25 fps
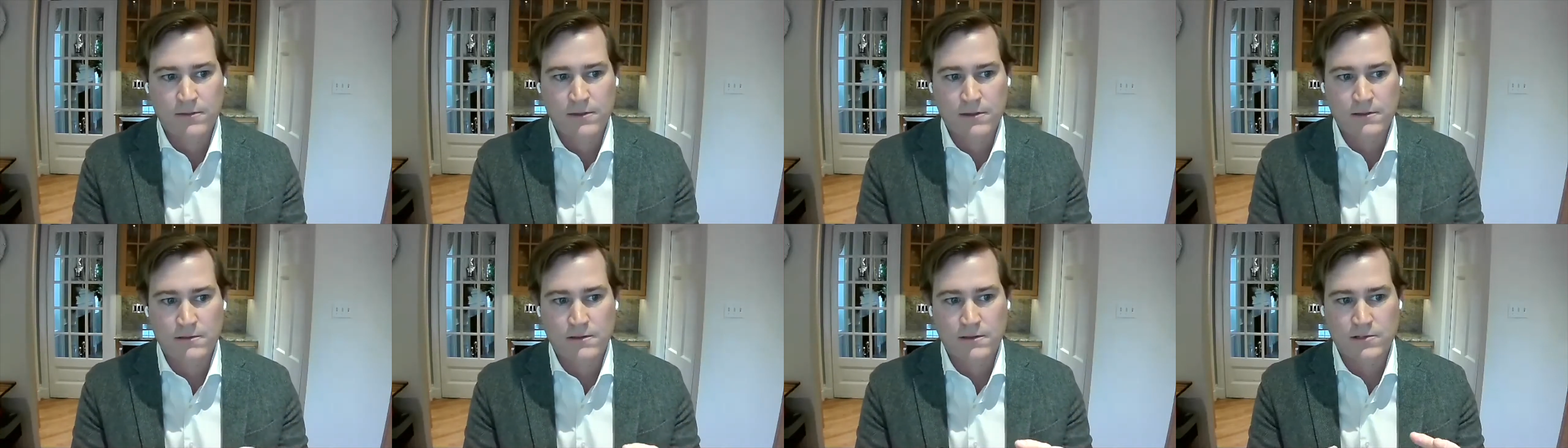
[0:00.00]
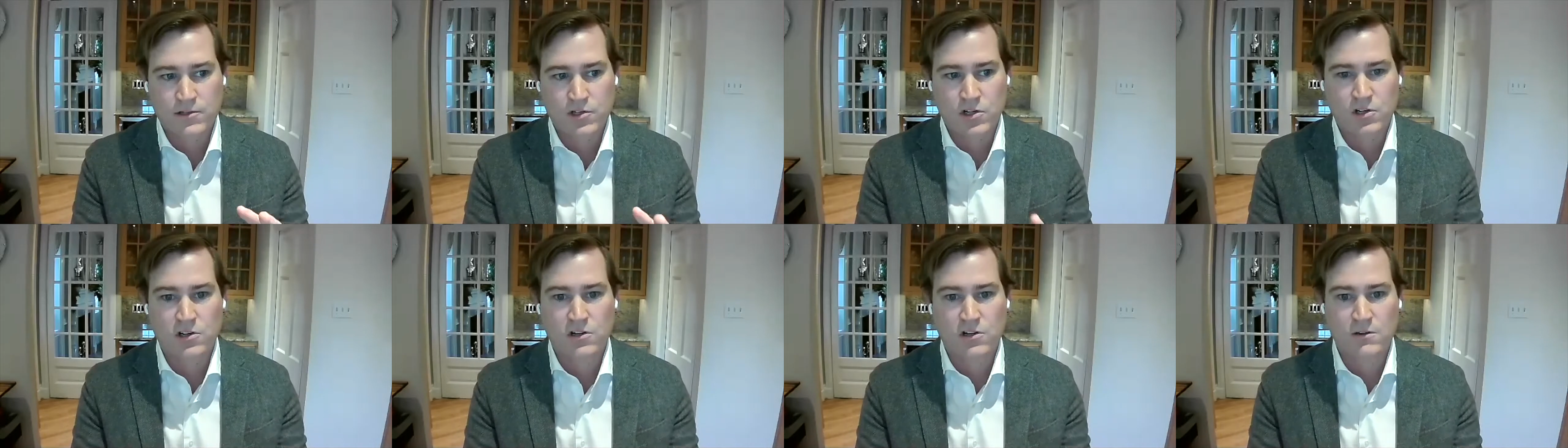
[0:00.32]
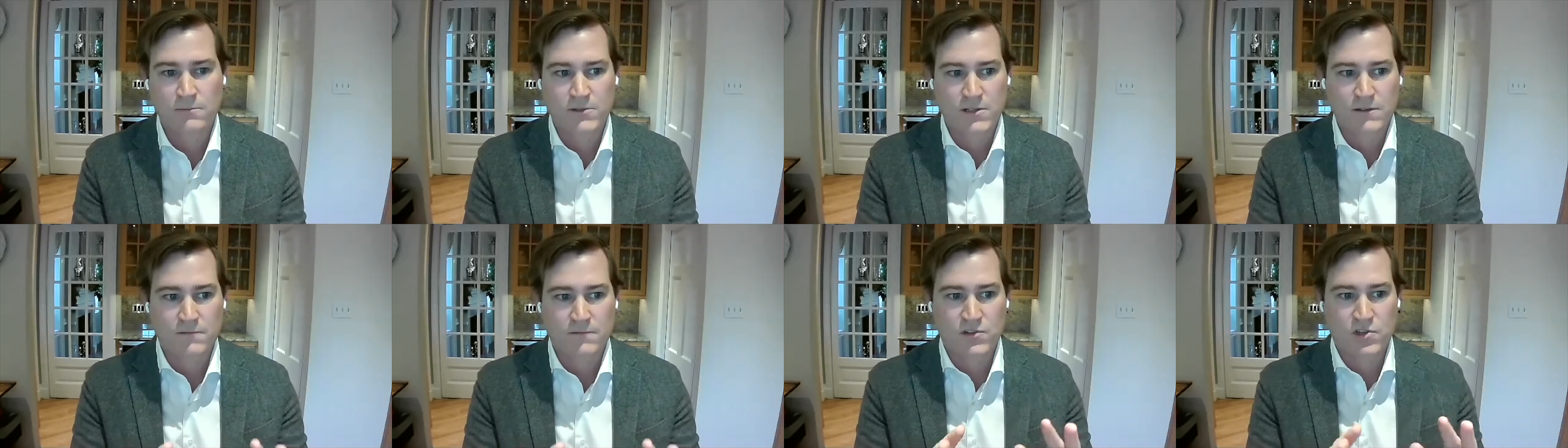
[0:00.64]
the
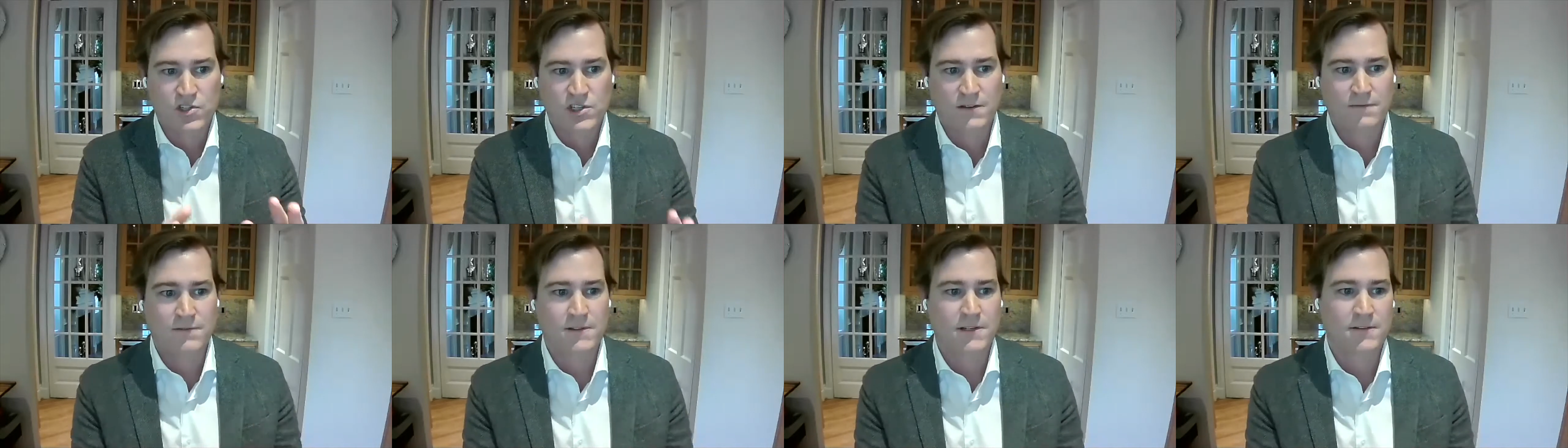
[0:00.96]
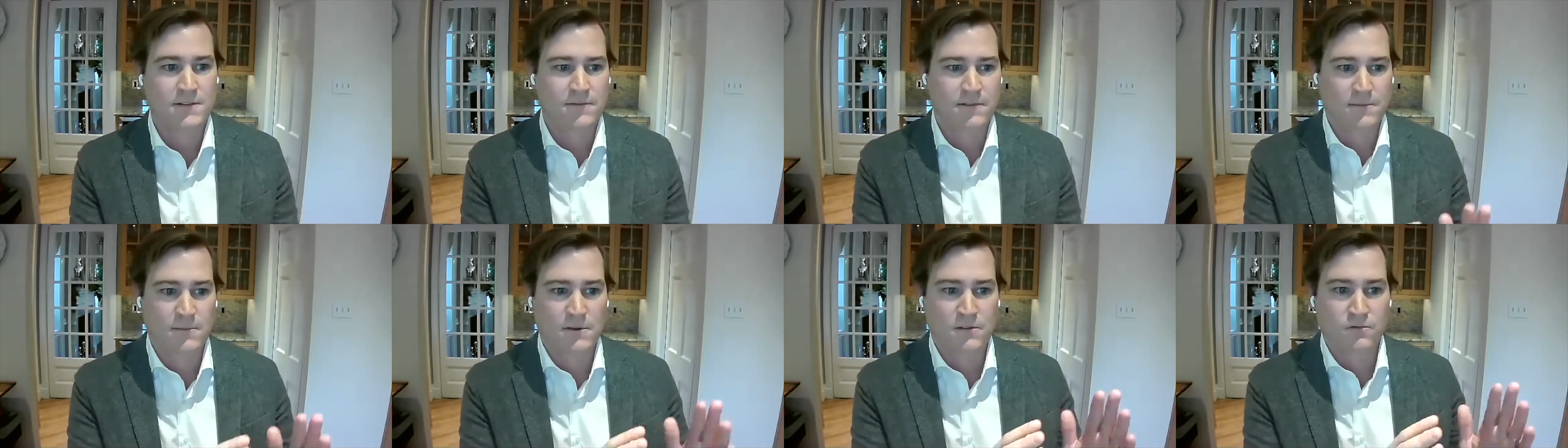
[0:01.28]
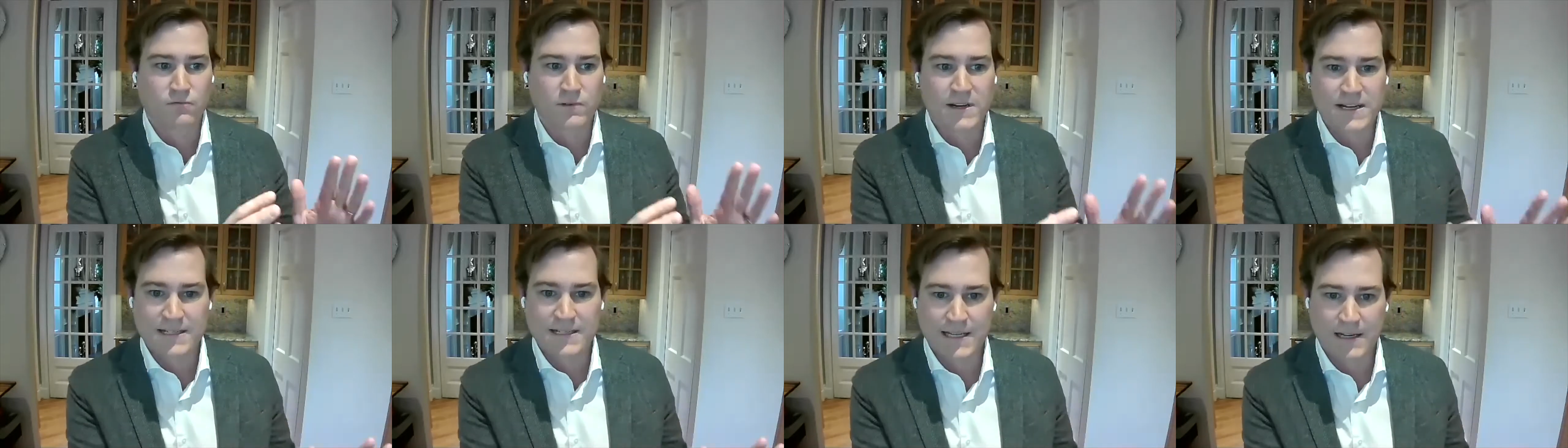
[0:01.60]
terms of shifting from a
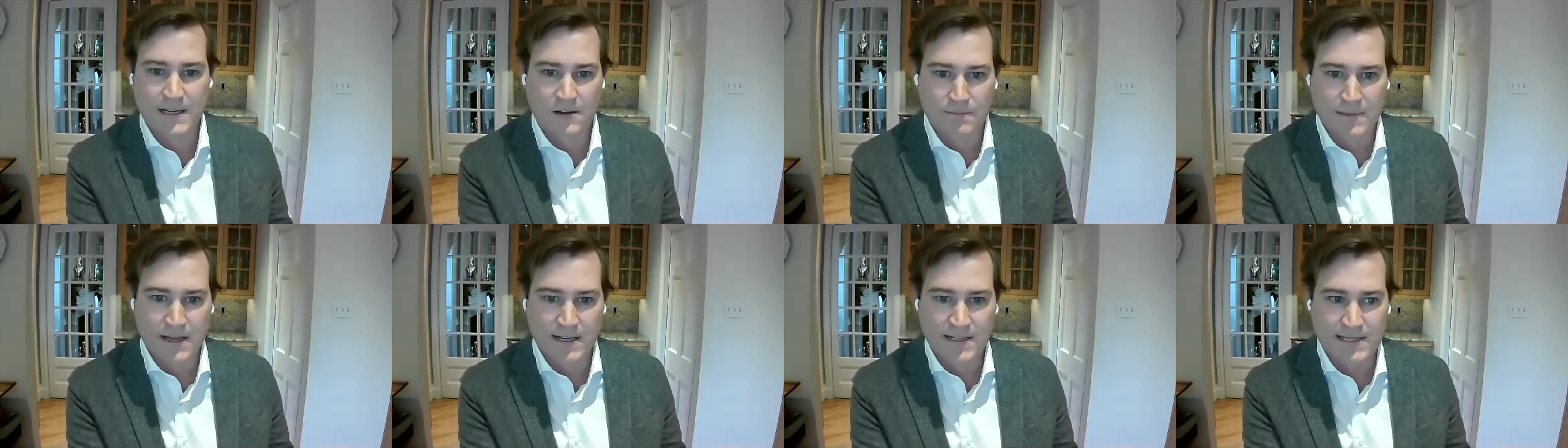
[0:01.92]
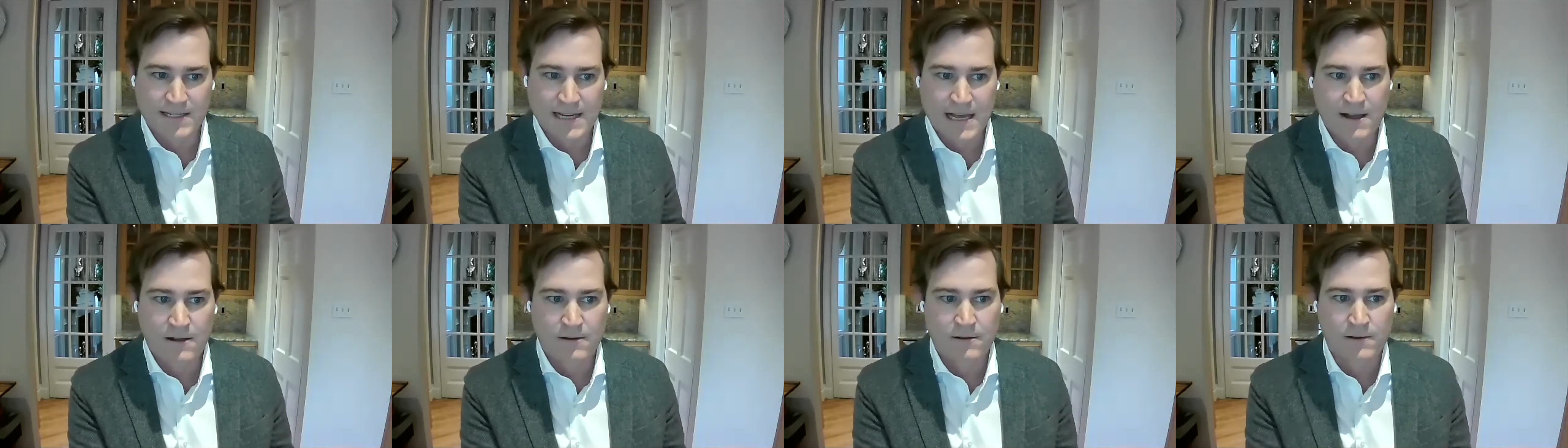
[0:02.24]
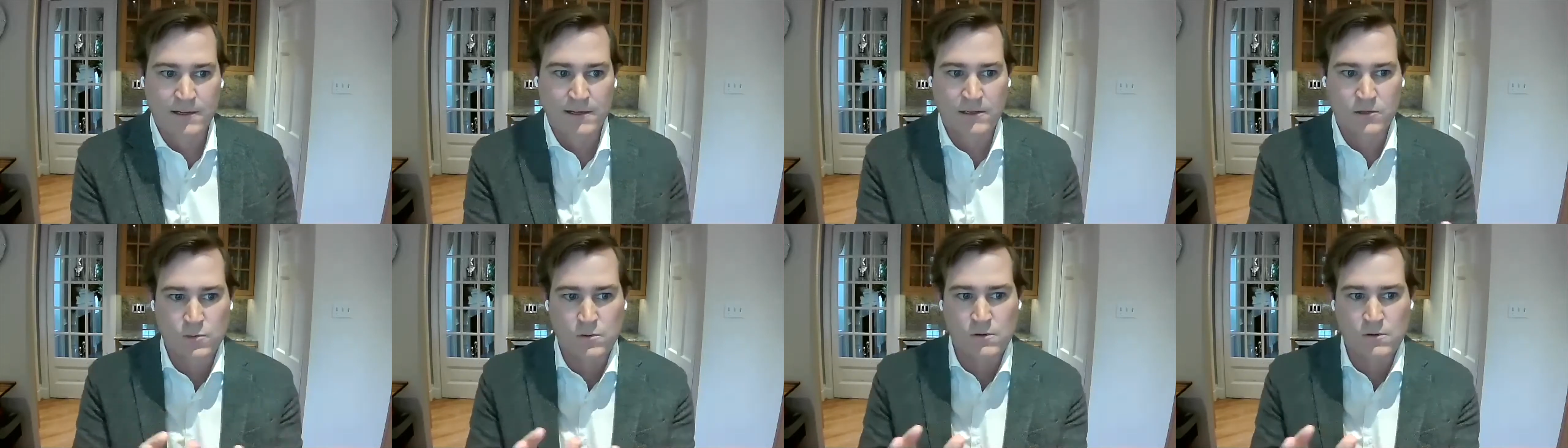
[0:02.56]
retail
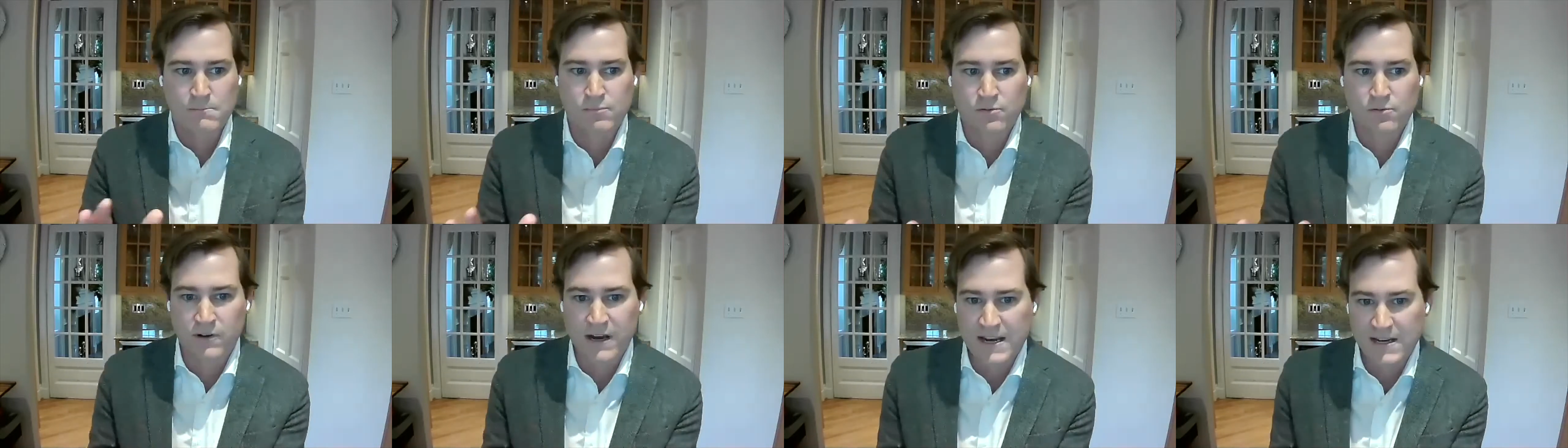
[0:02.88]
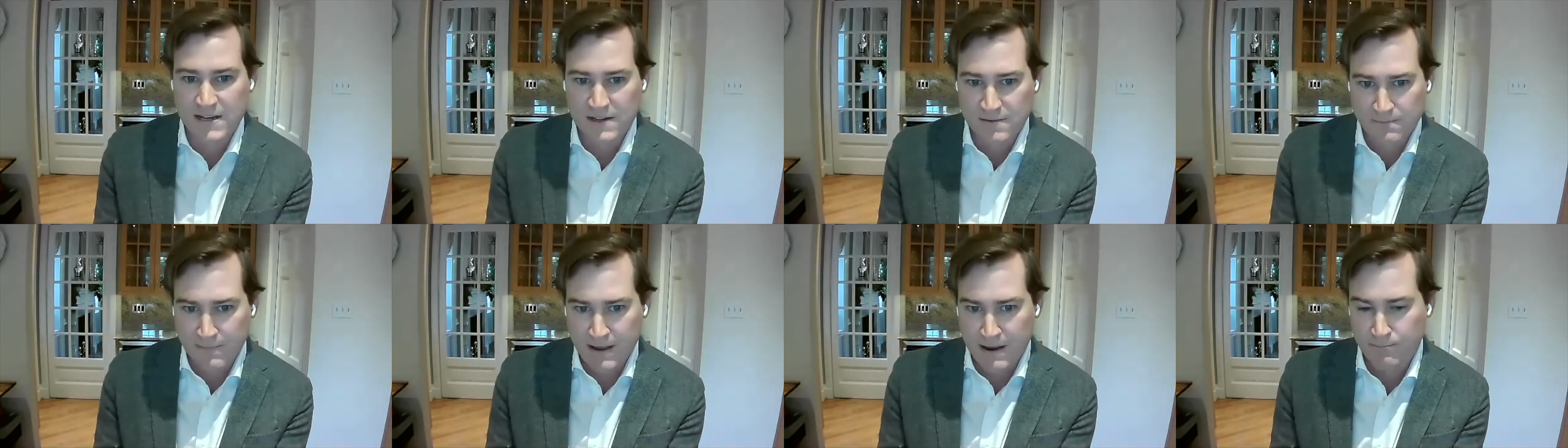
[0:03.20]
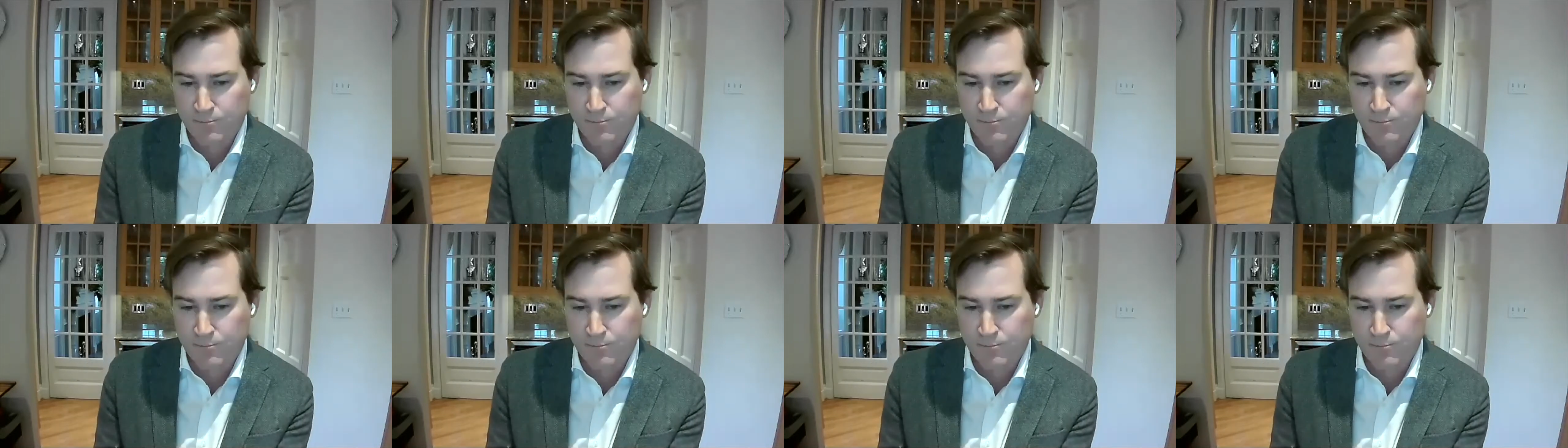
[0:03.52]
mentality to a brand